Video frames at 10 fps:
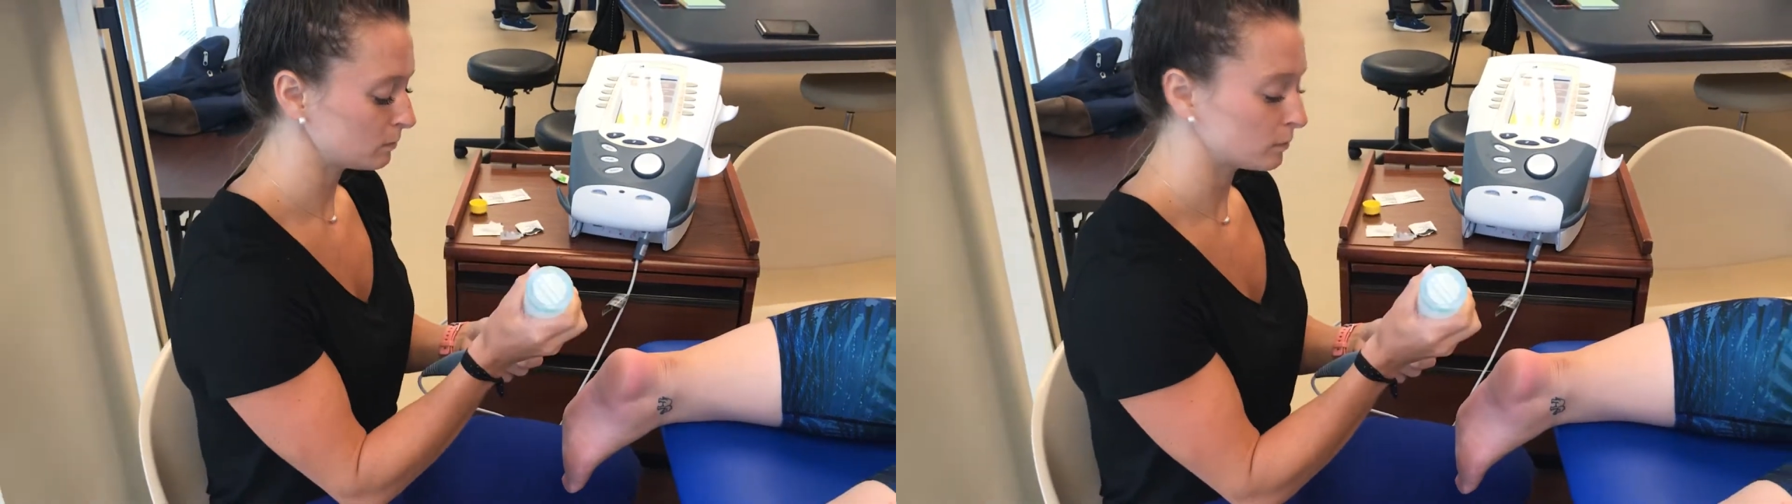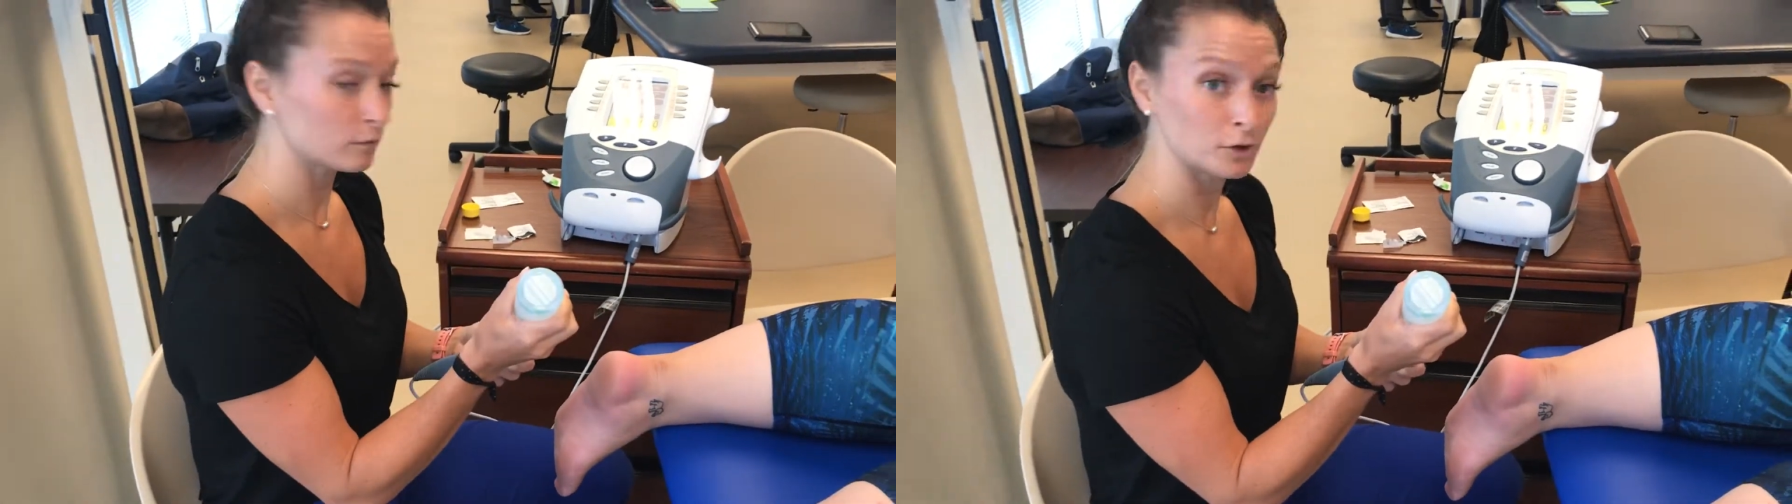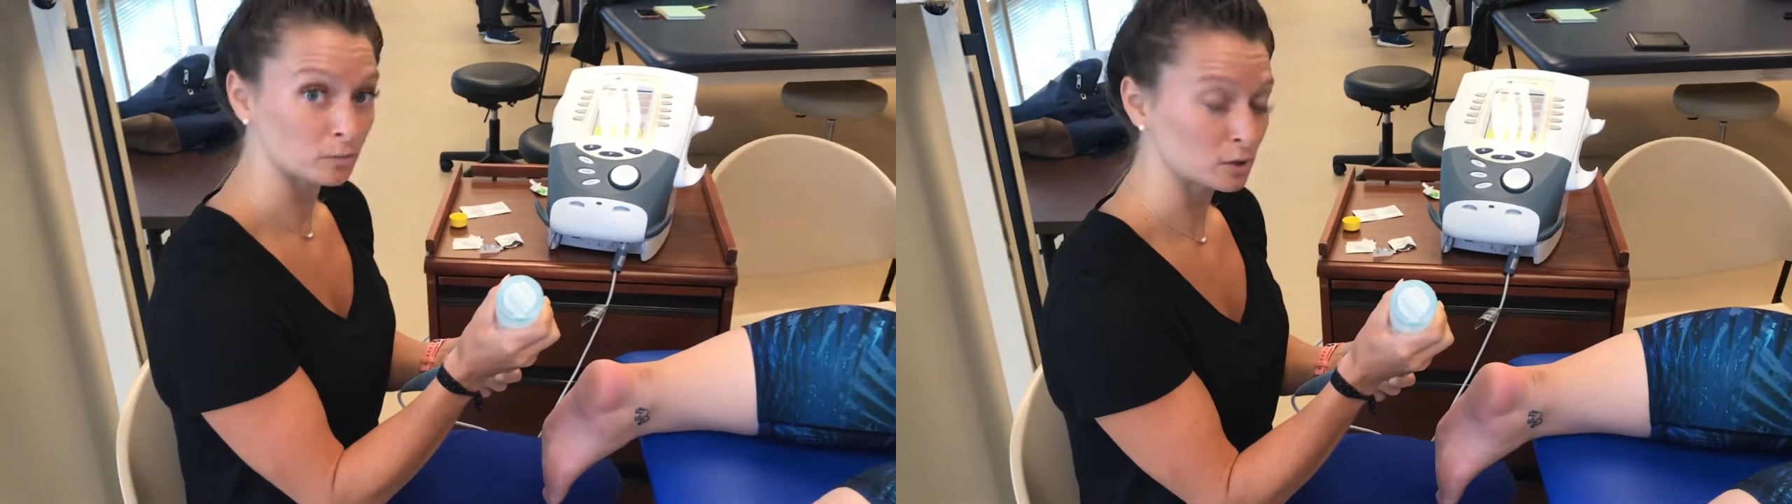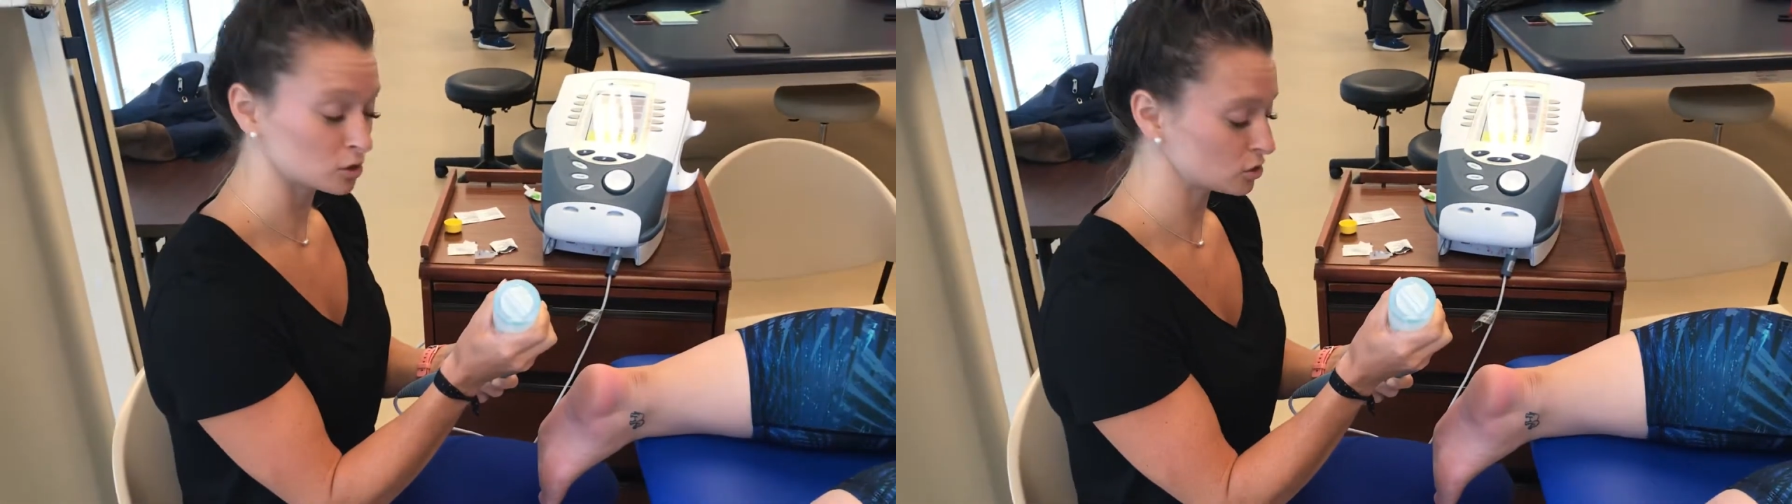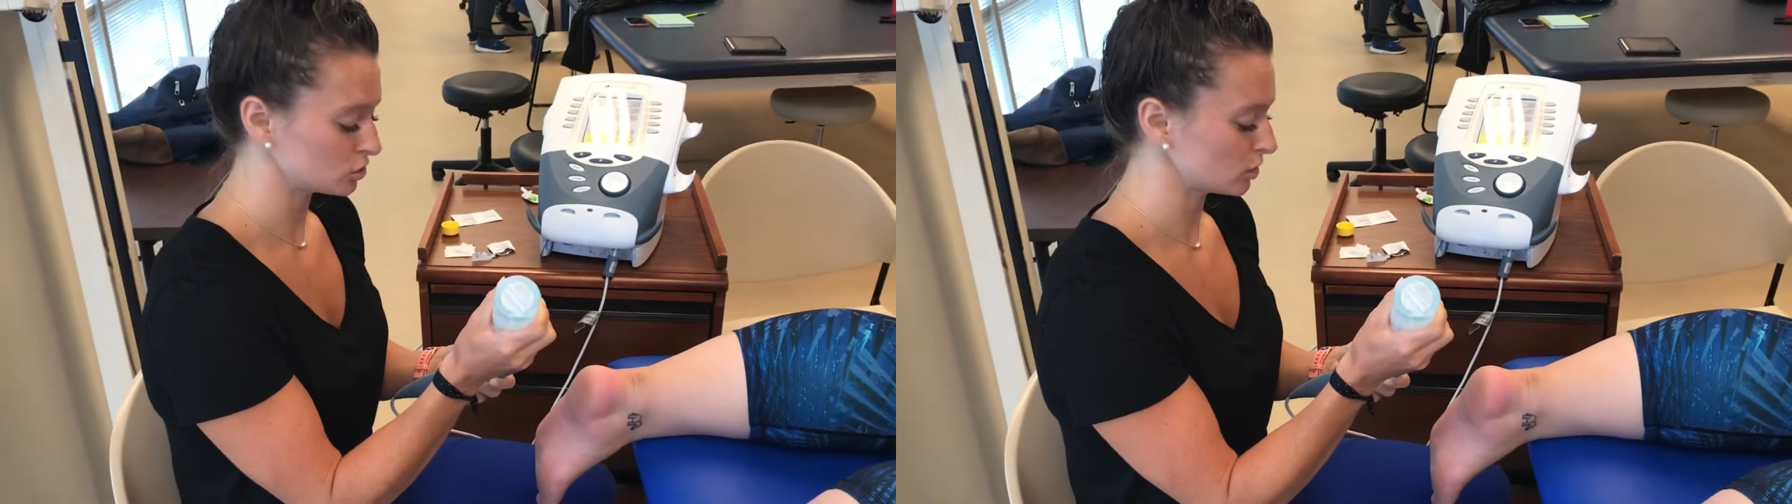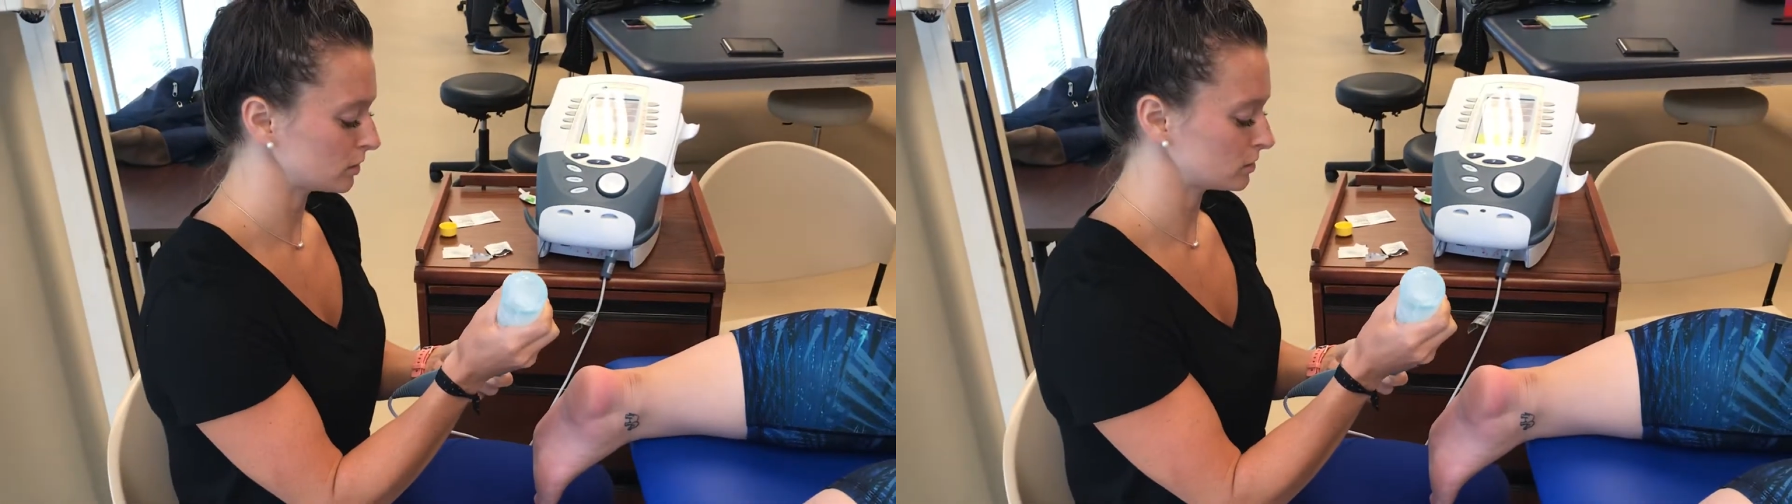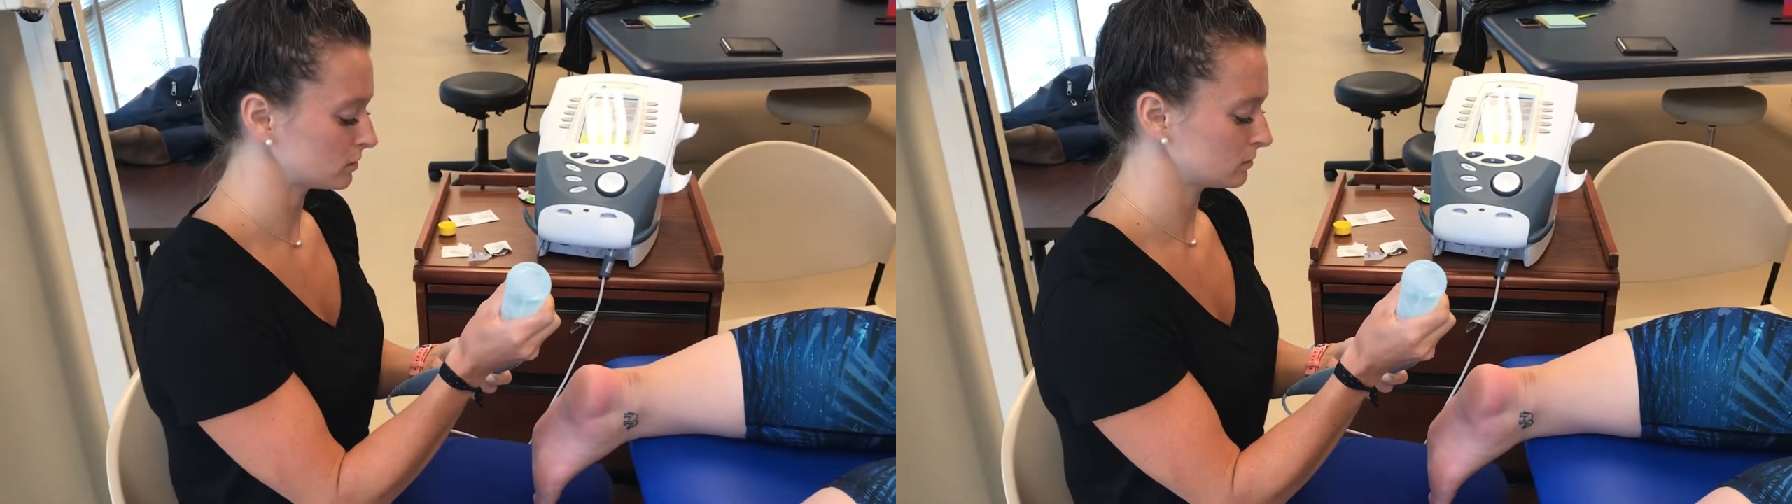before you push start.